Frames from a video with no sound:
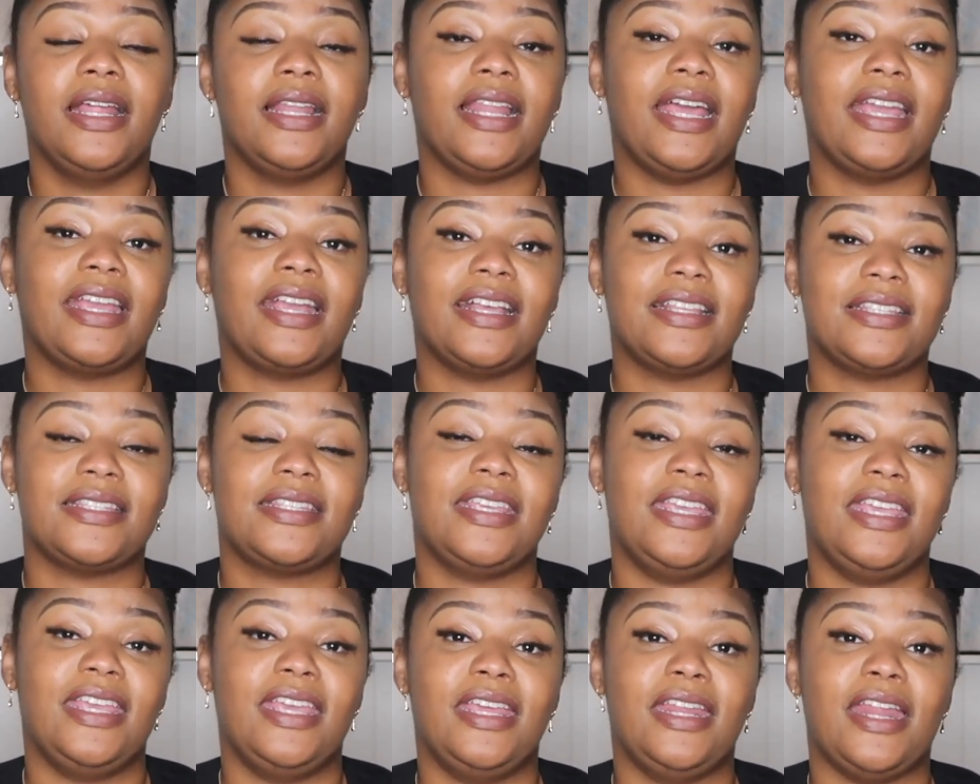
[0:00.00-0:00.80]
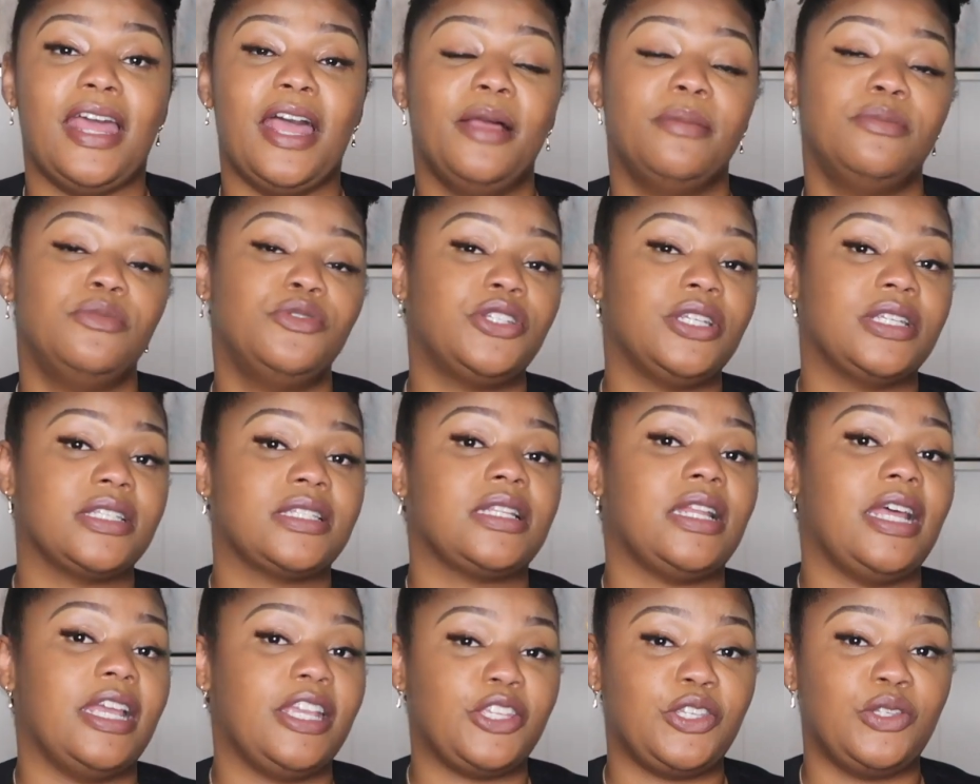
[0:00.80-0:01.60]
Like I said, I'm
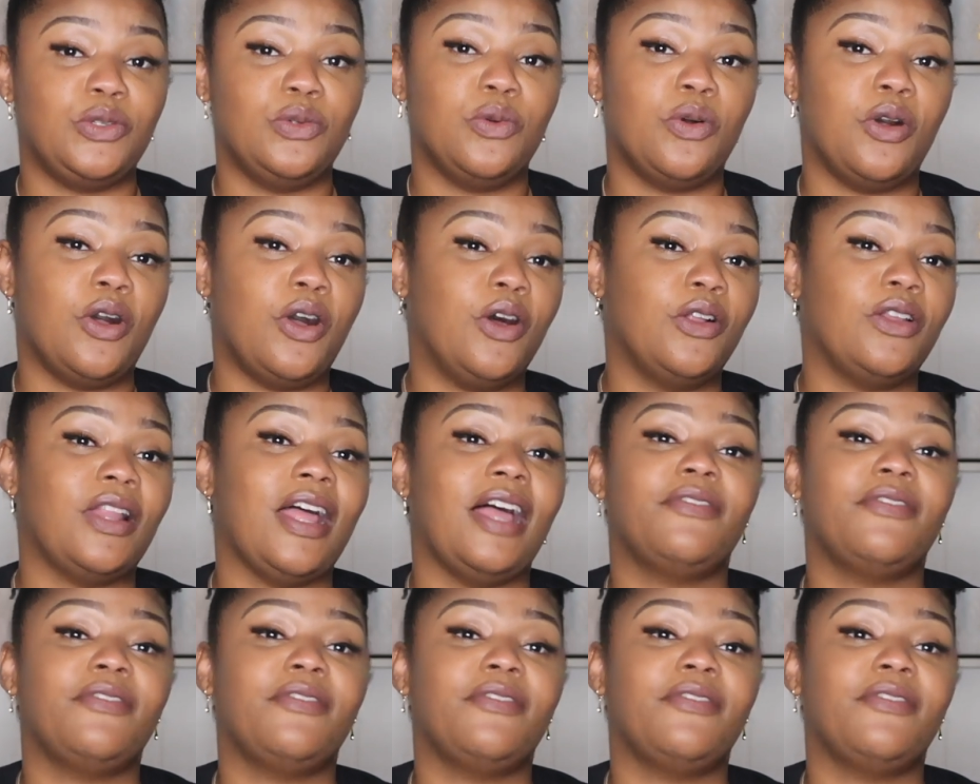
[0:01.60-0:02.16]
just like you all.